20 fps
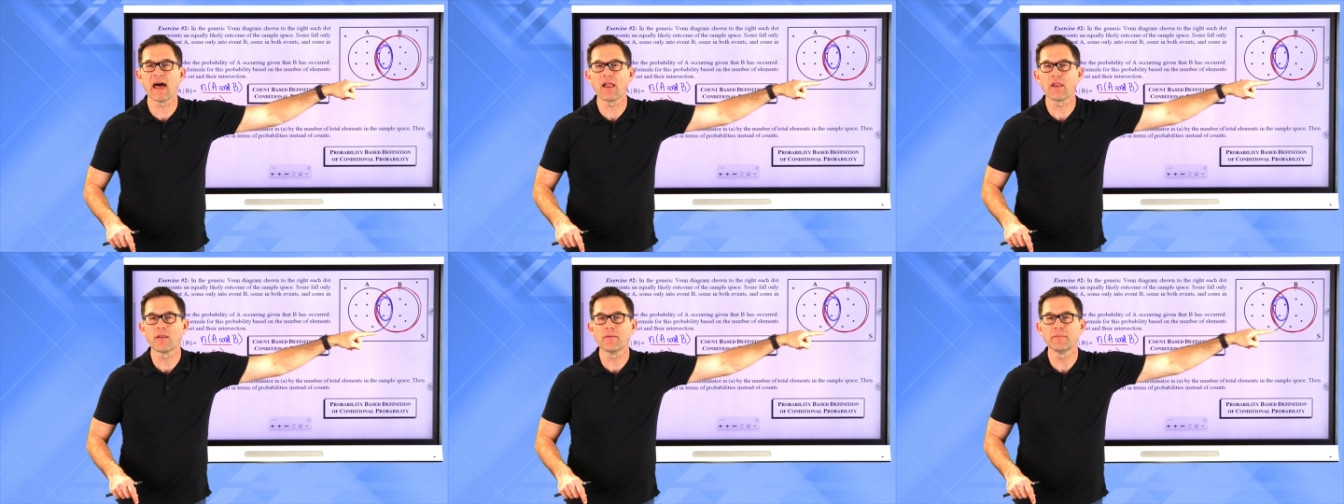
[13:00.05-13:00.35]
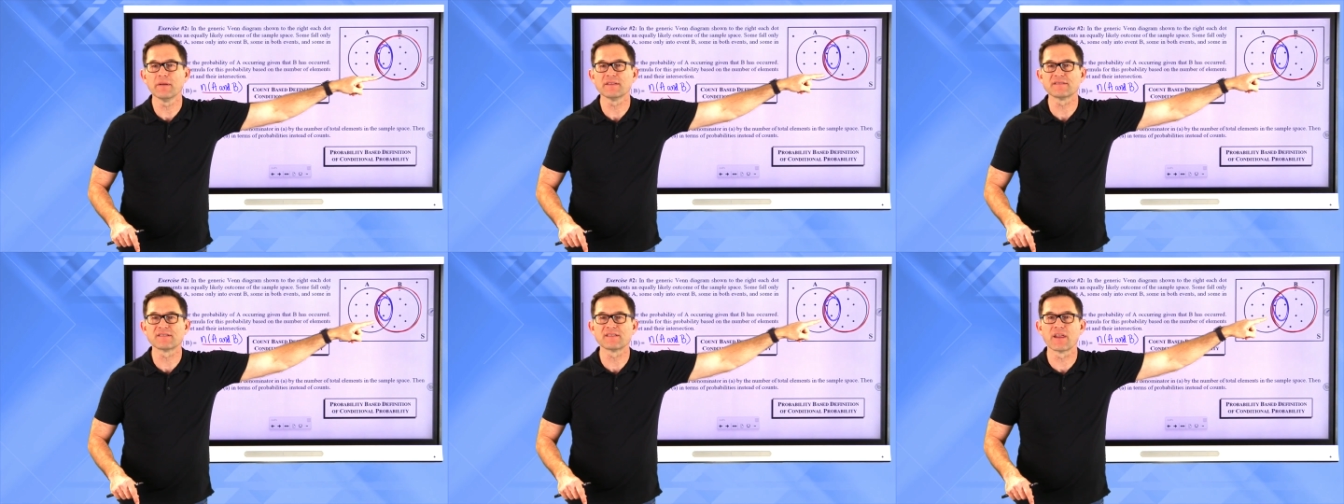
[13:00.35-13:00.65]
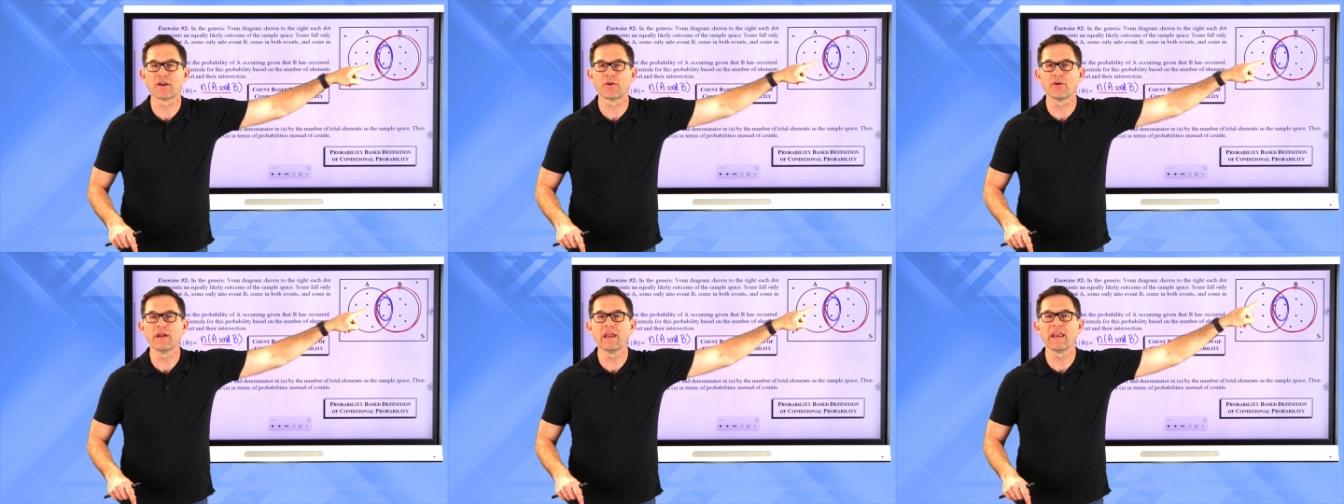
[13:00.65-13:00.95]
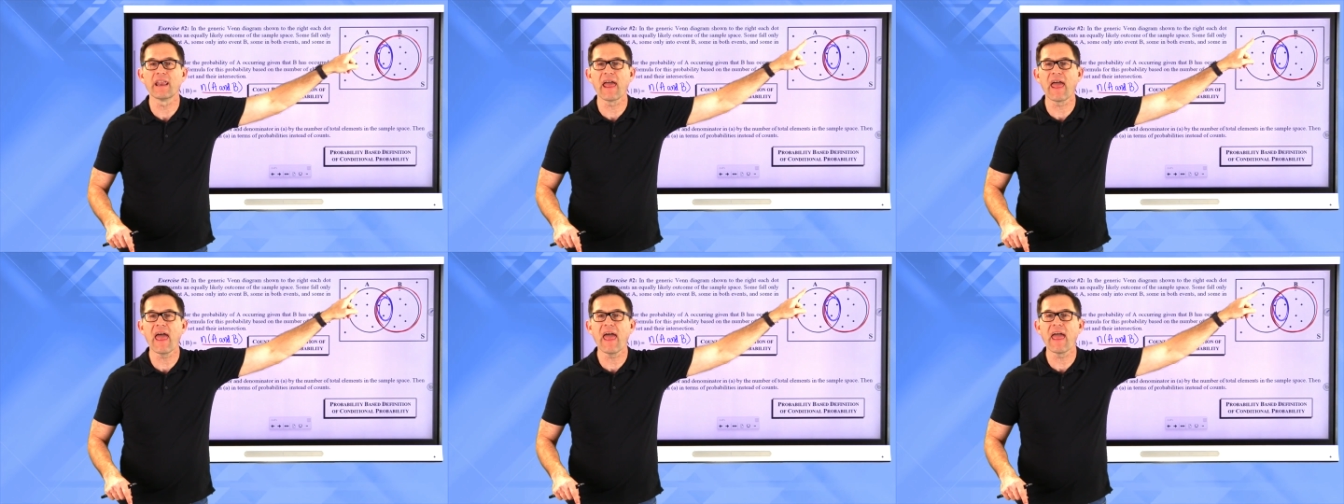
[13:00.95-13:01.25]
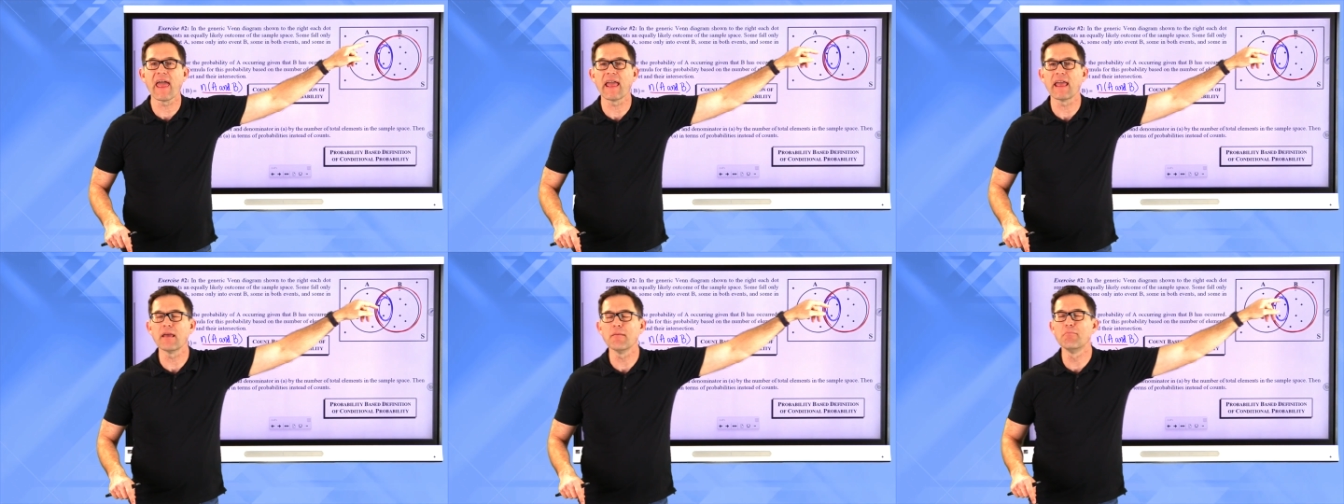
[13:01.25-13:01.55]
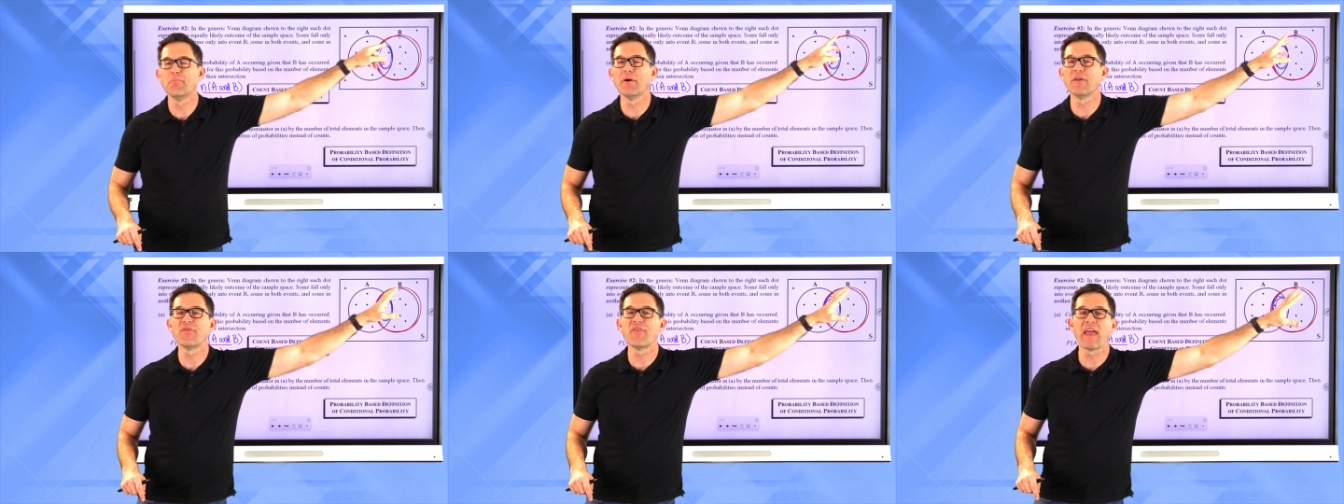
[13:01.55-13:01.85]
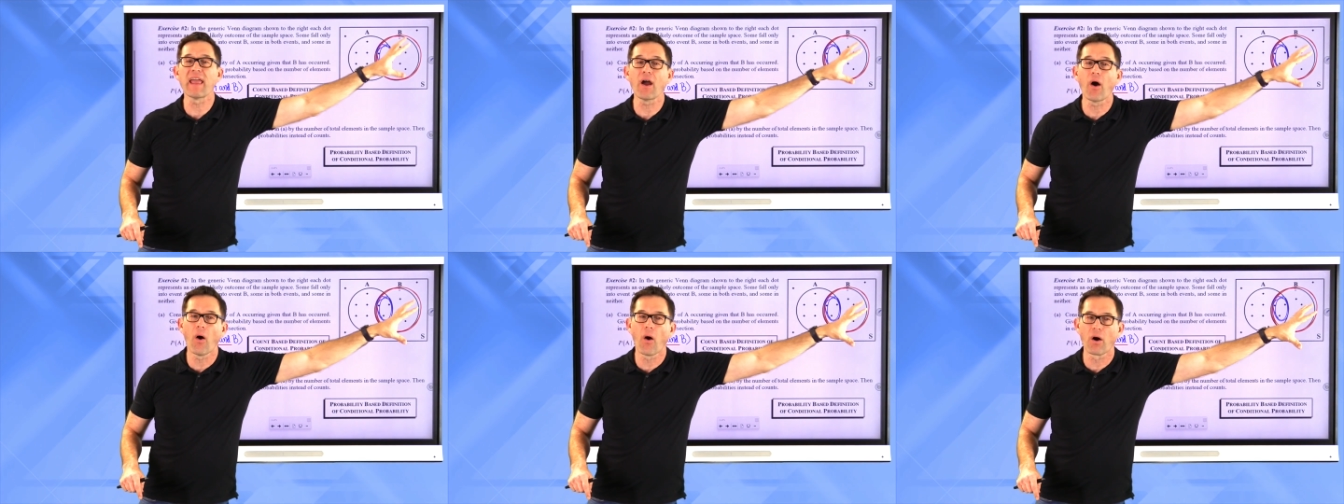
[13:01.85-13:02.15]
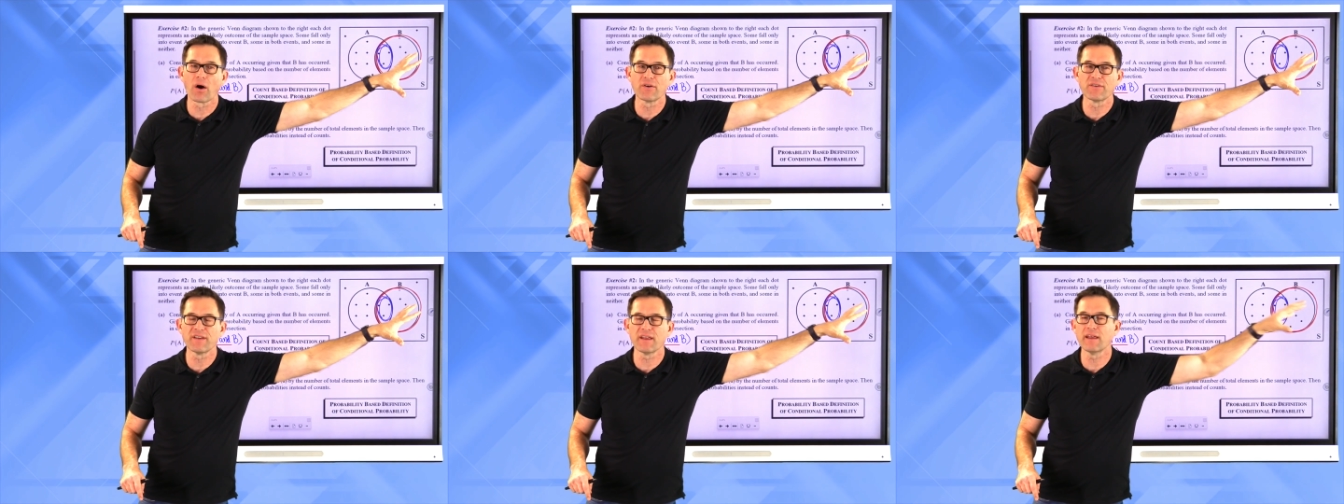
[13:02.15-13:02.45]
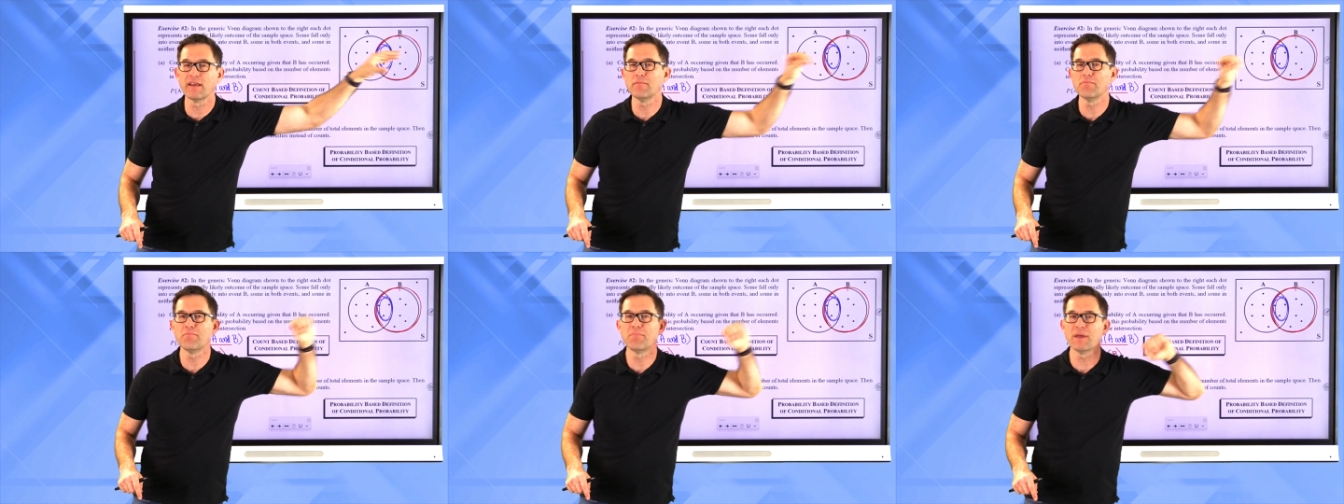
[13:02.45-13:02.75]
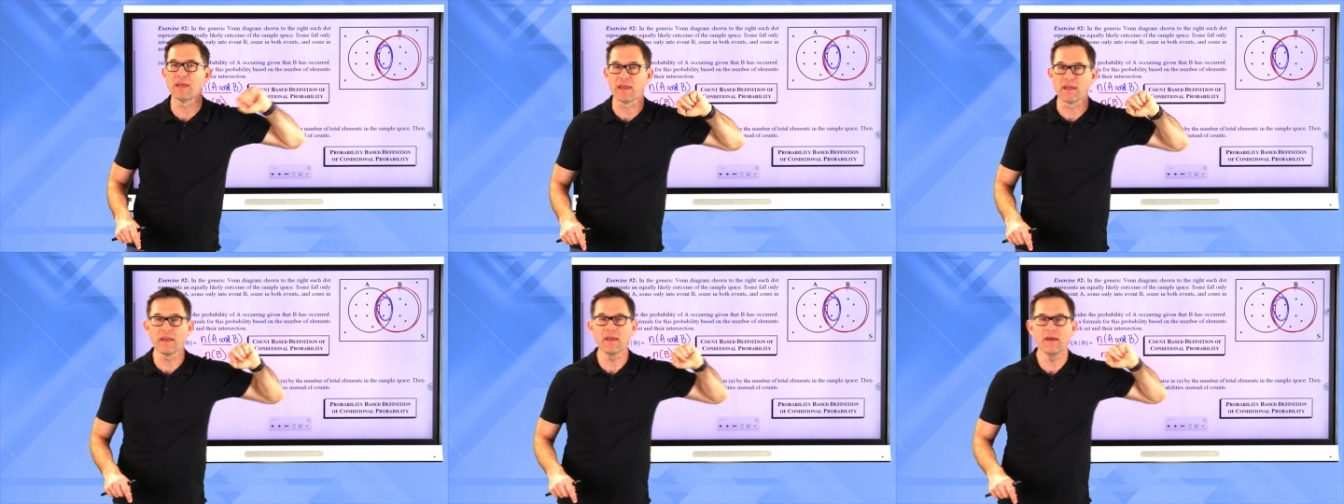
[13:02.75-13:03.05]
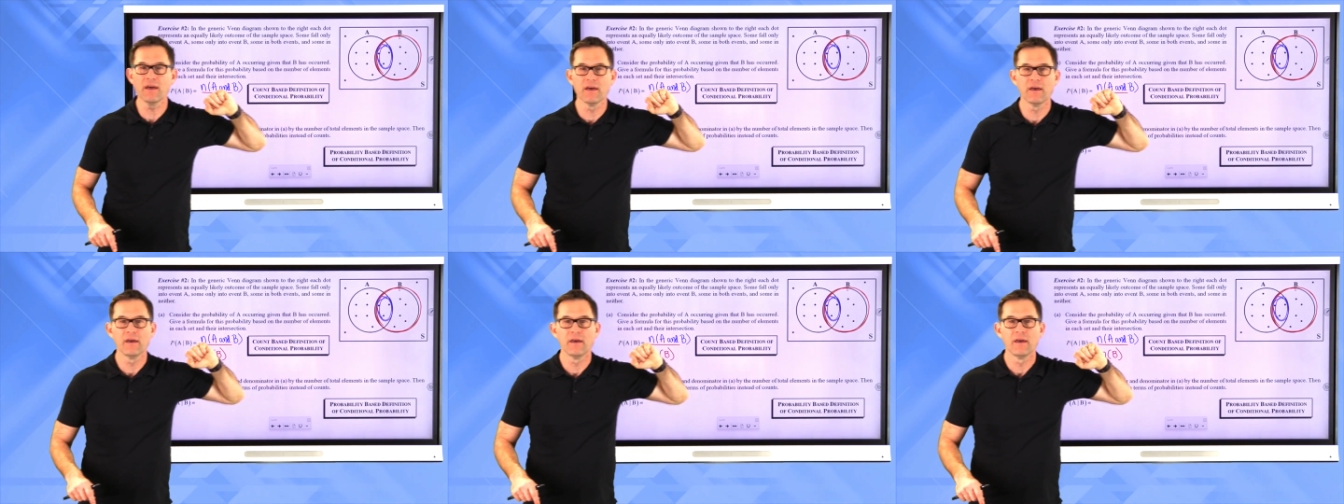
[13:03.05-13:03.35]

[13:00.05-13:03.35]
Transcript: elements that are in A, but they aren't in B